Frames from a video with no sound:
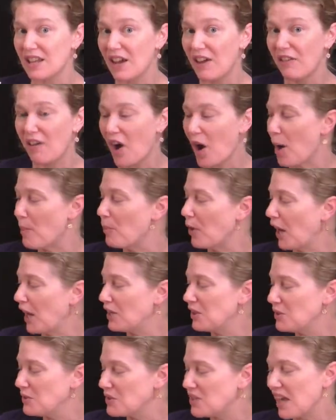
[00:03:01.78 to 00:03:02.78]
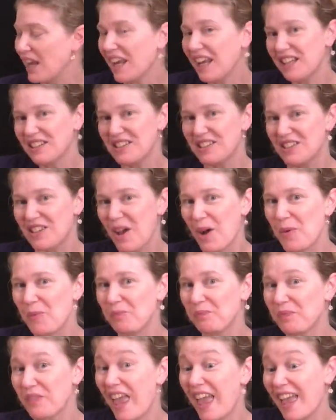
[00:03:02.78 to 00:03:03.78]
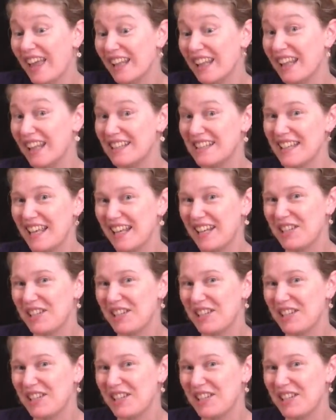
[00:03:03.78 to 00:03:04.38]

of our brand new tickets. So Let's get